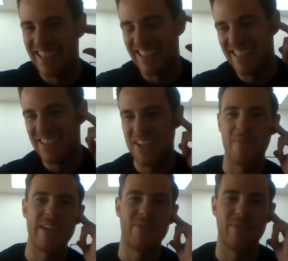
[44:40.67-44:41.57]
mean,
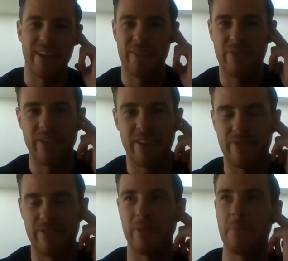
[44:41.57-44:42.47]
for
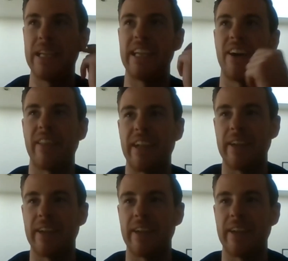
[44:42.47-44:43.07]
me, I think